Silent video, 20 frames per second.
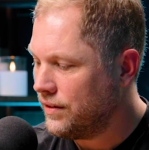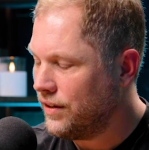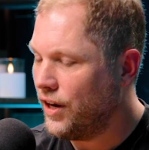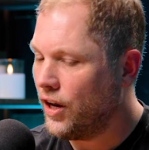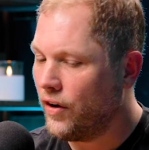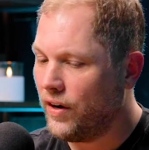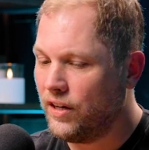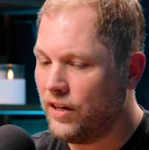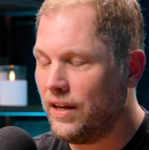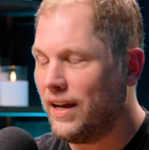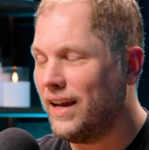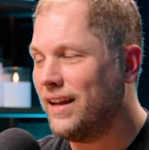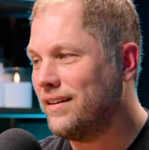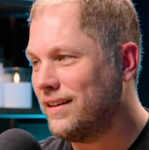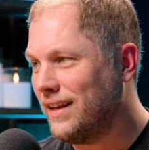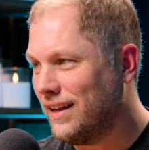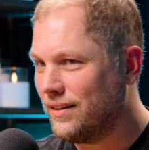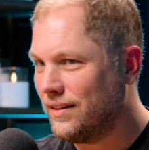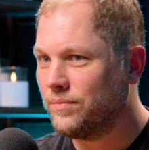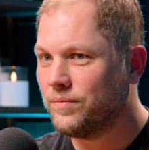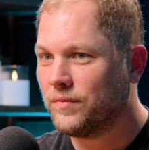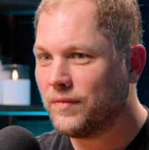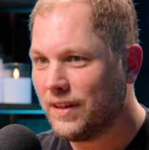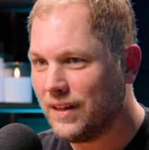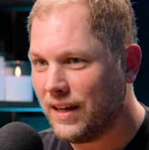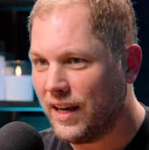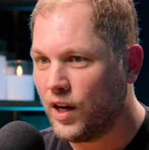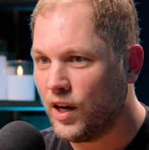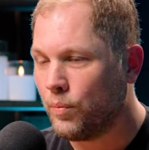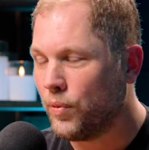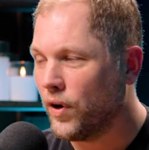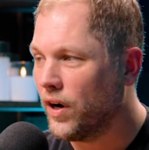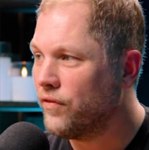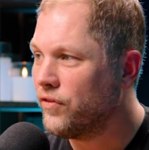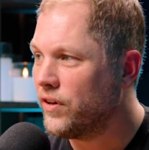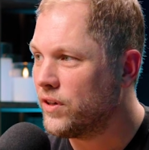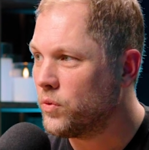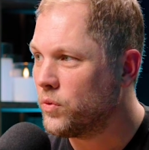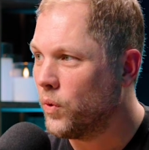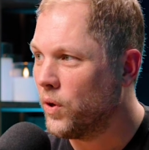you know, in in, in a
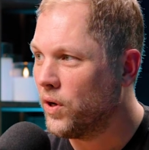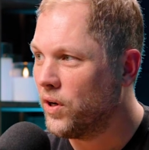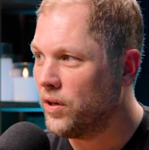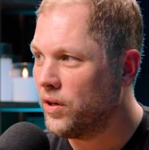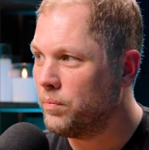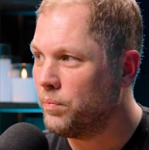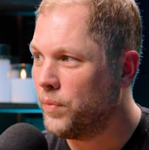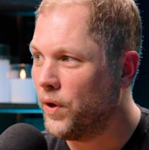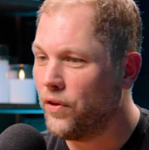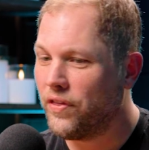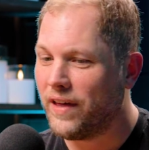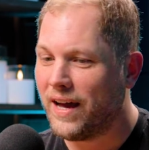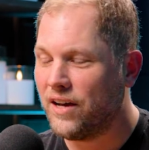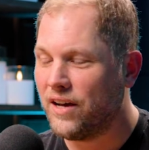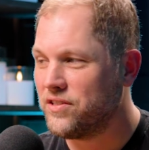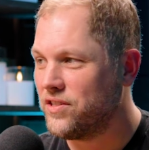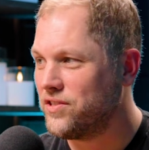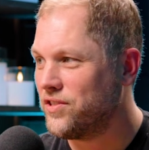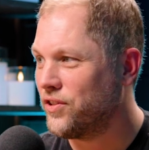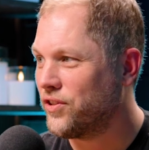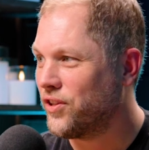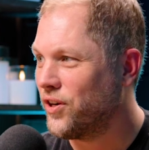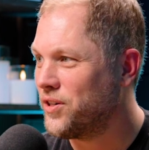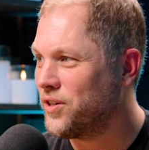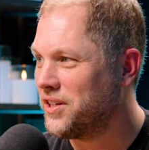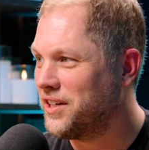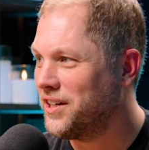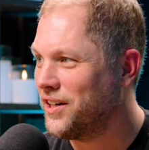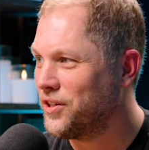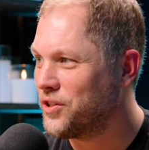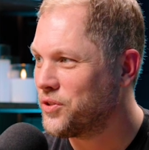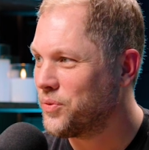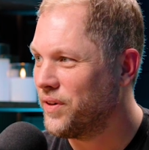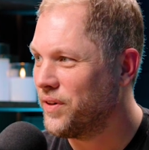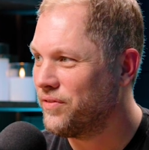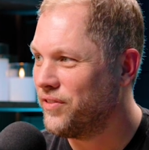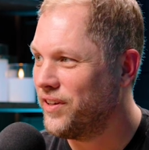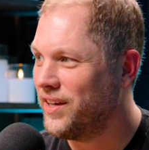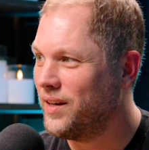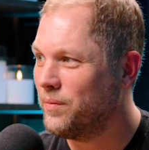perfect world, both houses are thirteen hundred square
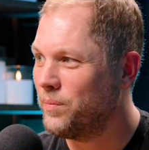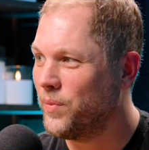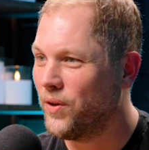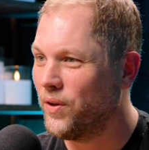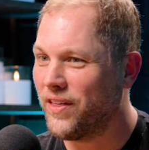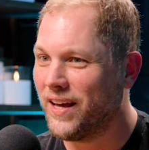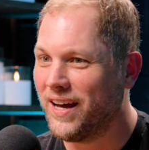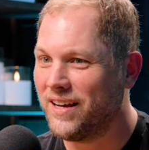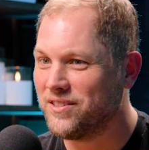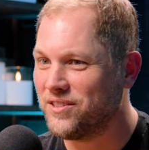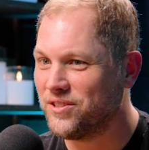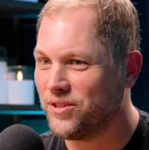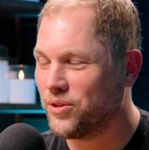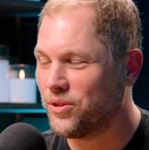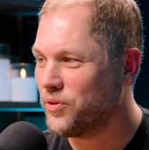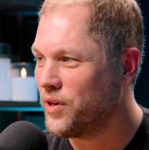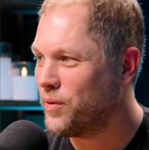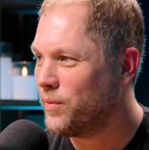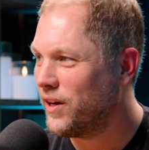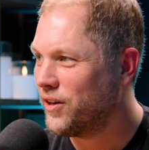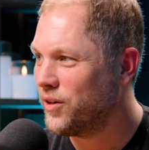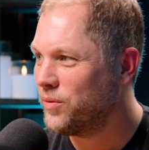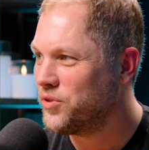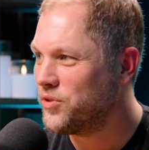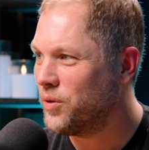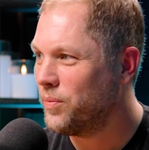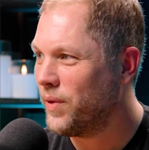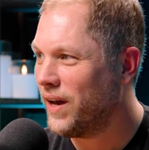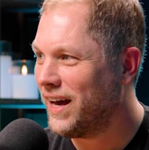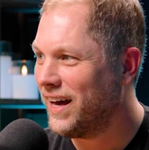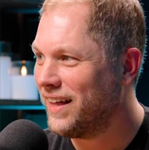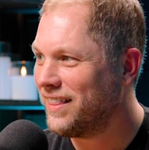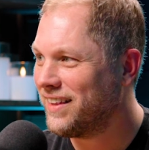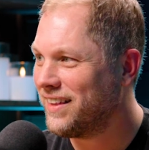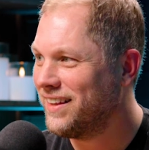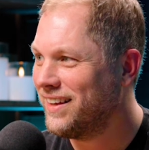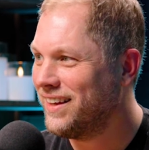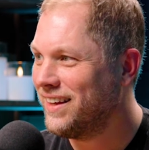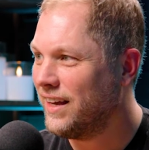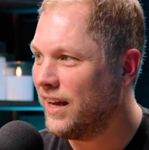feet, both houses are three bedroom, two bath,
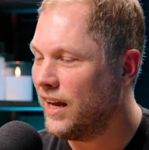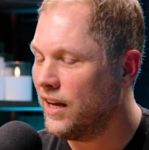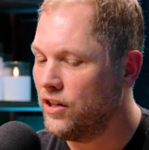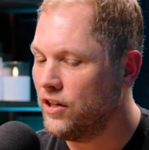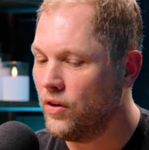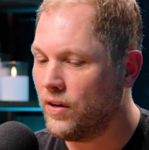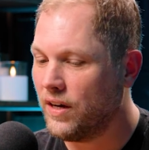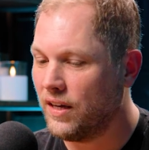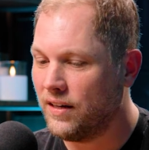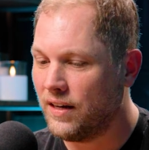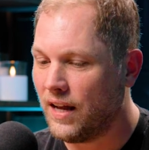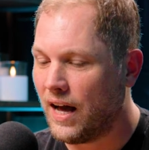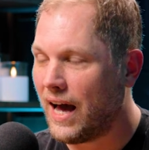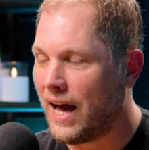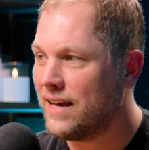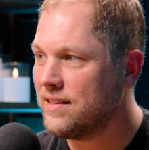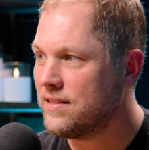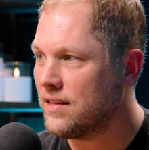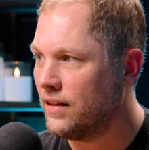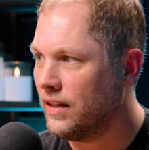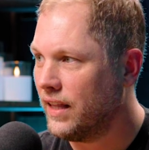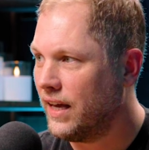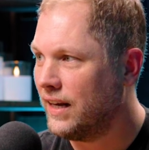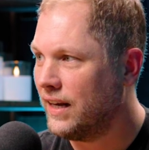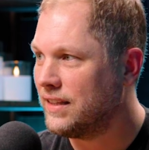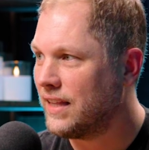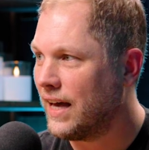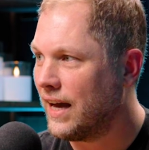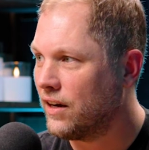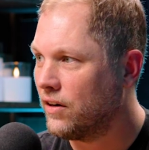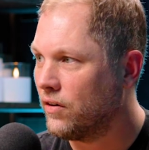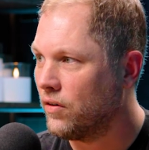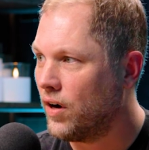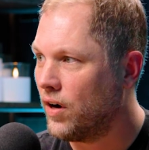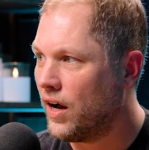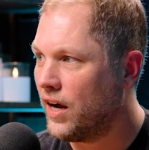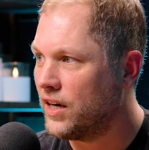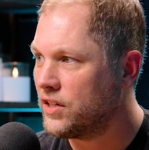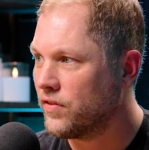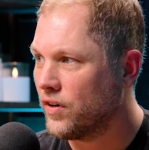mm-hmm. and you can isolate that
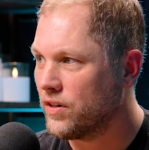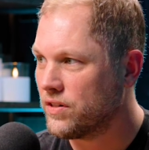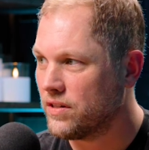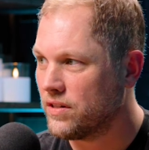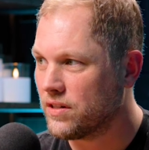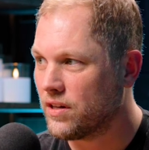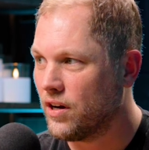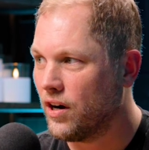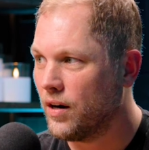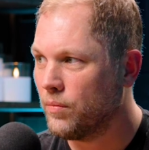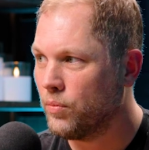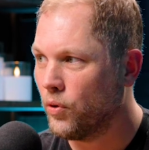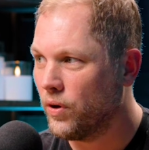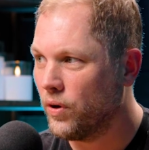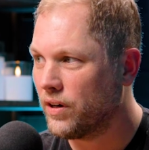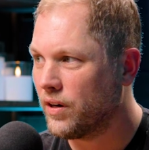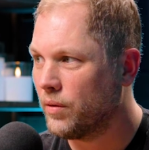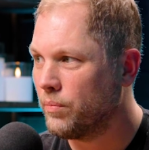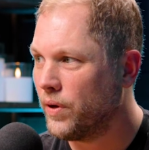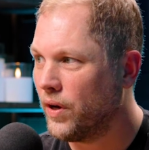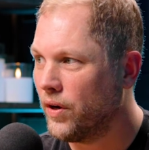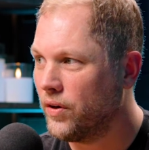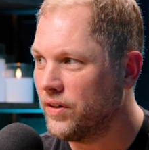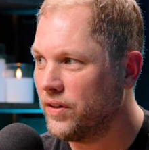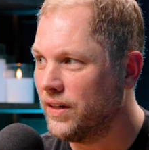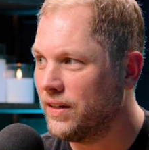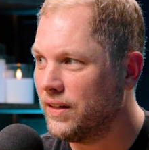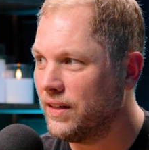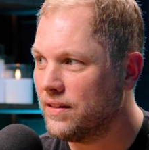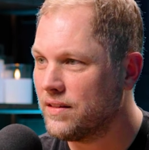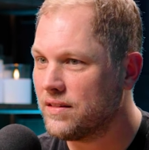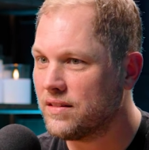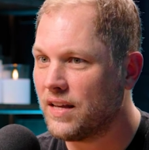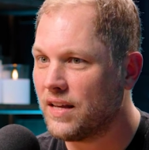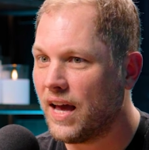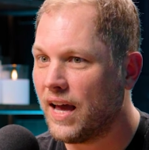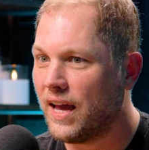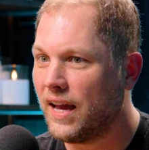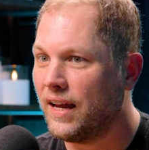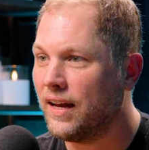garage versus carport component and
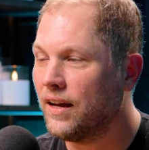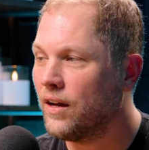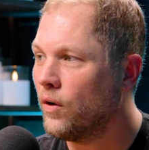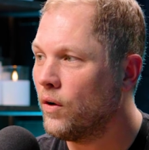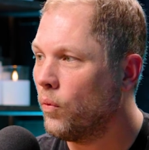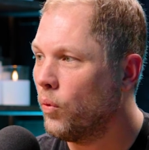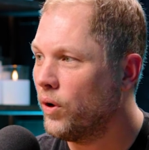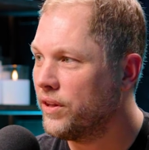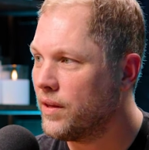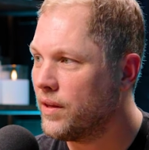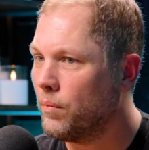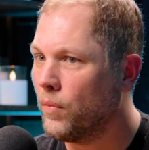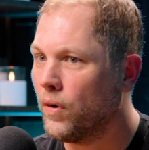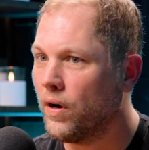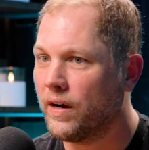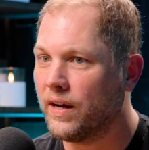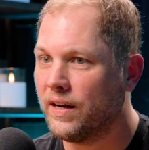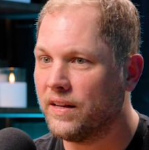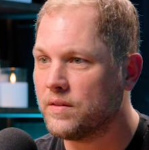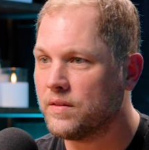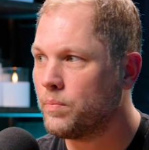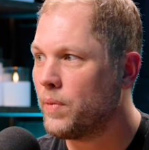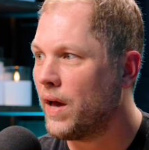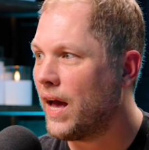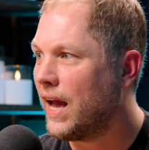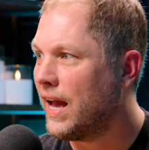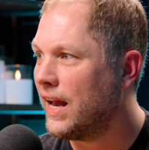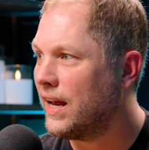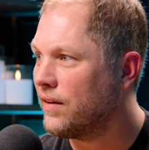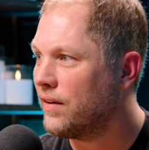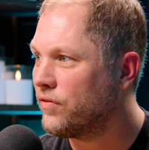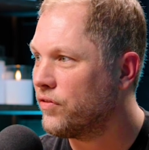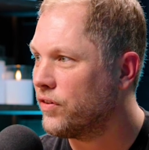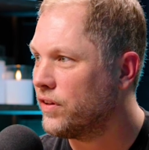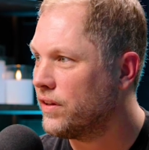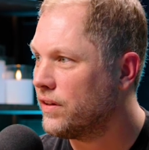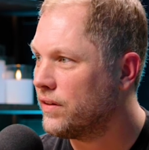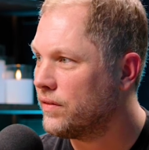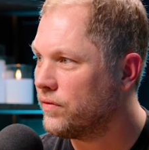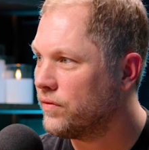say what the market is paying for
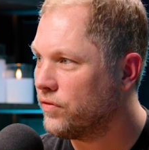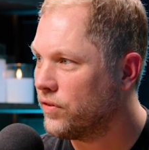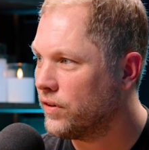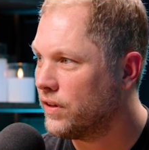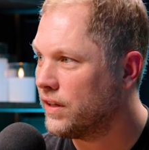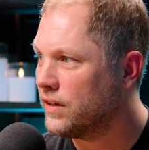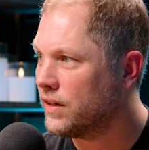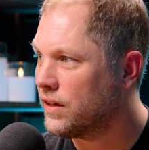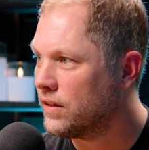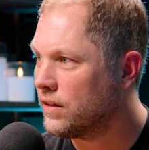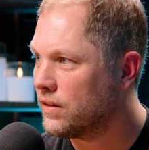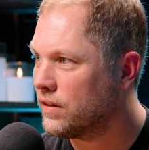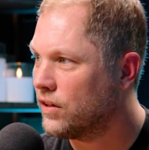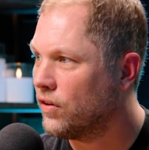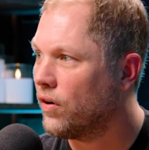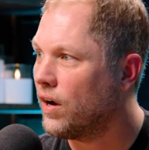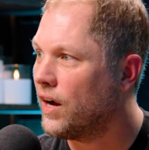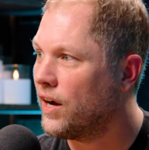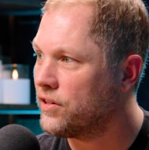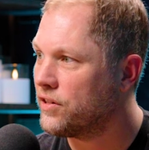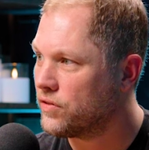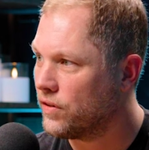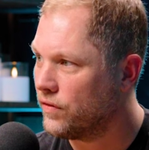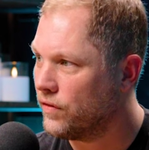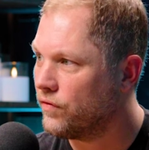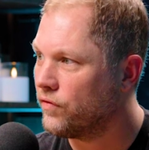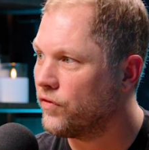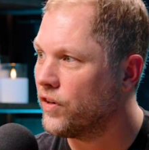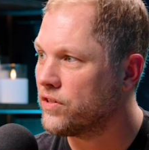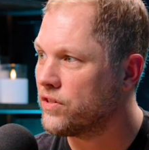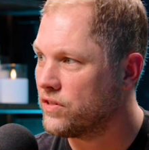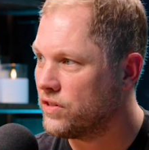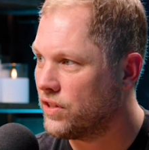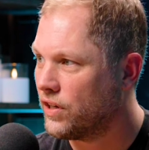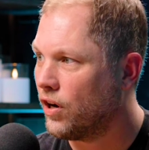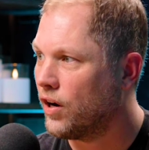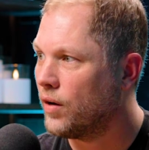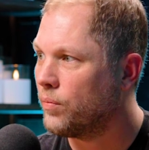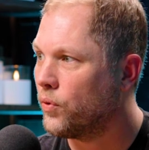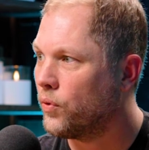the for the garage versus the
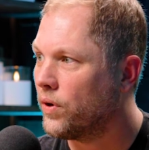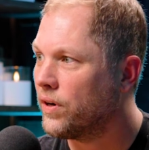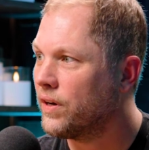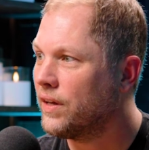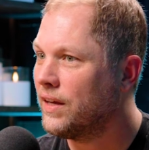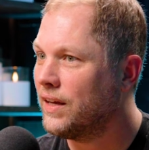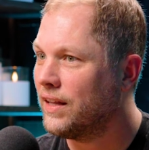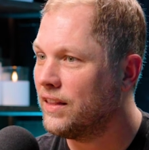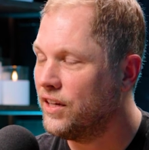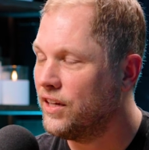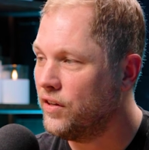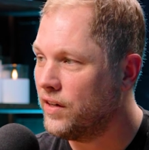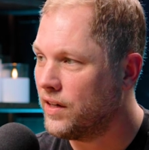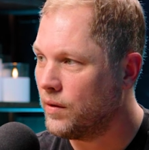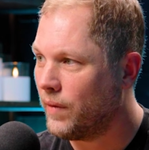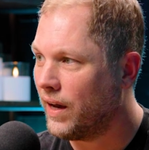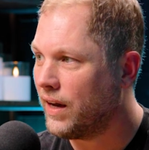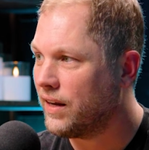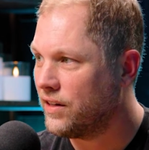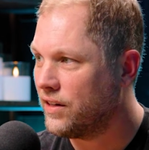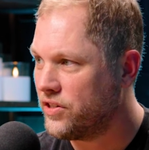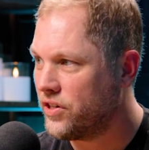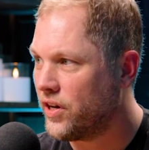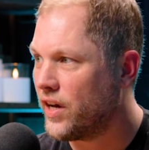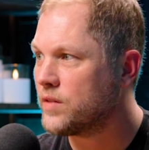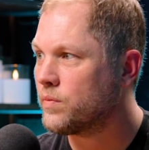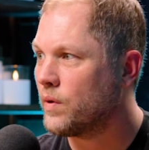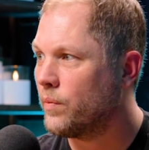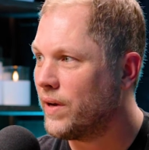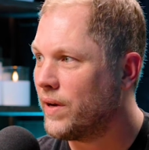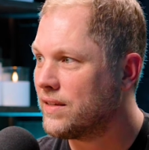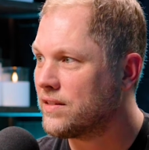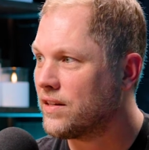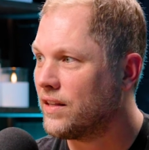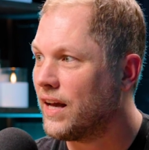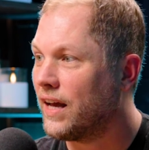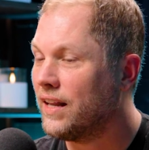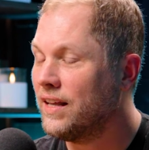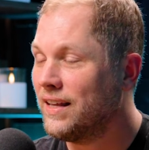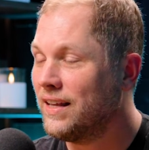carport. Uh-huh. Then you can make an adjustment based on
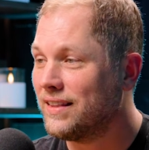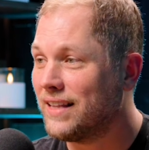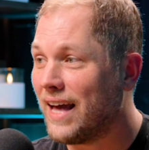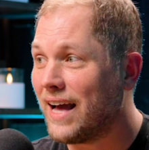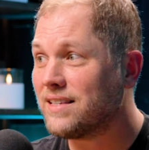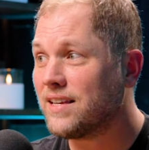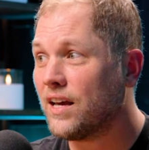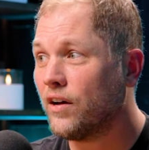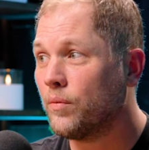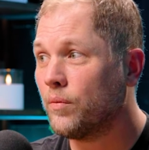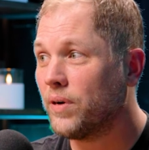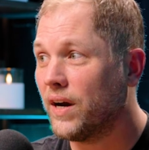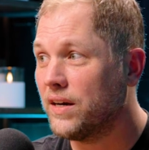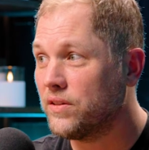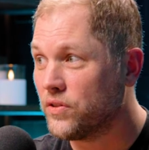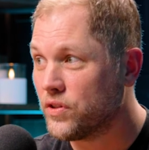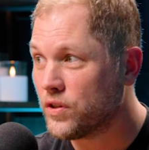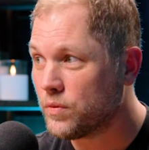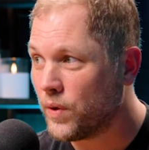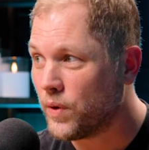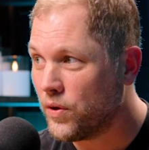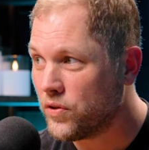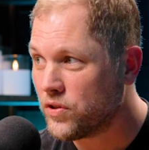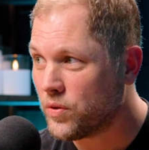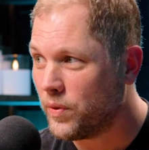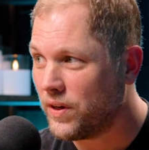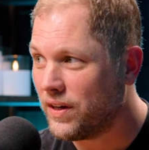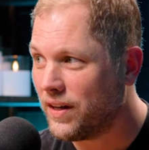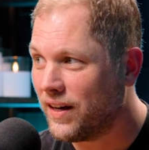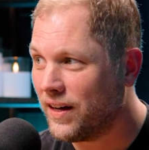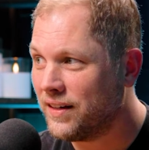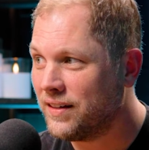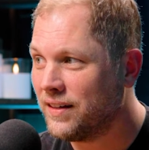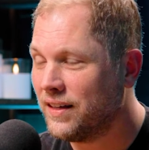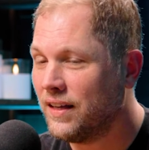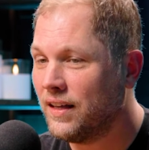that. That's how appraisal's supposed to be done.